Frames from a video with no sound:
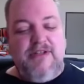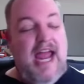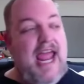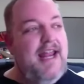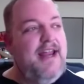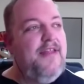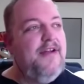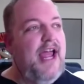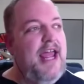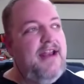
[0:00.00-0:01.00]
I had another
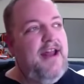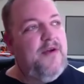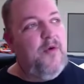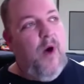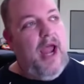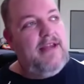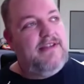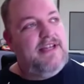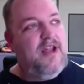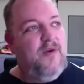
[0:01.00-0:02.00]
I had another white
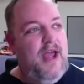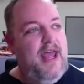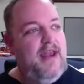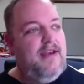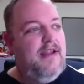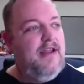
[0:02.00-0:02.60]
silhouette,